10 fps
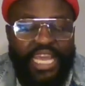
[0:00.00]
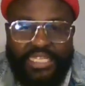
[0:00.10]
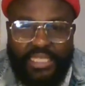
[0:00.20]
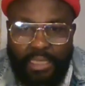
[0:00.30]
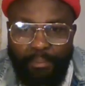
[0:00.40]

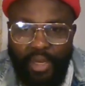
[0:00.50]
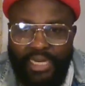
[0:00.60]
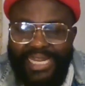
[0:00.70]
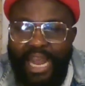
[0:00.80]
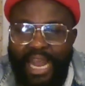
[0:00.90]

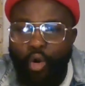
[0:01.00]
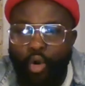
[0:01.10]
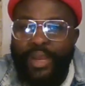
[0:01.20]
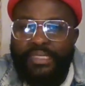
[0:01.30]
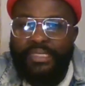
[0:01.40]
somebody that
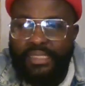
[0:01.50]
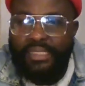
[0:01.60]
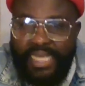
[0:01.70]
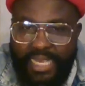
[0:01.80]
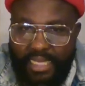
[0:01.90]
always
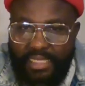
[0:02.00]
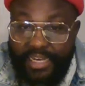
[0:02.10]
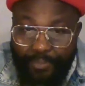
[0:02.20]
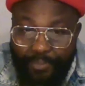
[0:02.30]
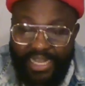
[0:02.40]
see
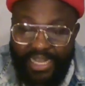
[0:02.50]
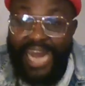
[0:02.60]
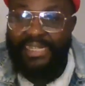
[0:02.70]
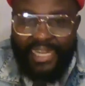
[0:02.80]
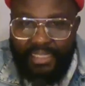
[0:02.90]
deeply
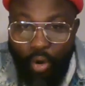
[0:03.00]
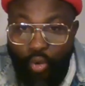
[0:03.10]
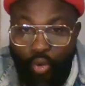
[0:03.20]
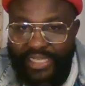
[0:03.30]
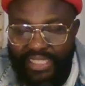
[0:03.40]
and think
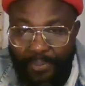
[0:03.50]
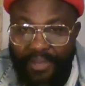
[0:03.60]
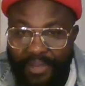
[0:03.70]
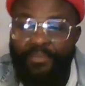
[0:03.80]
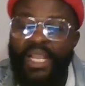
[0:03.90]
always deeply,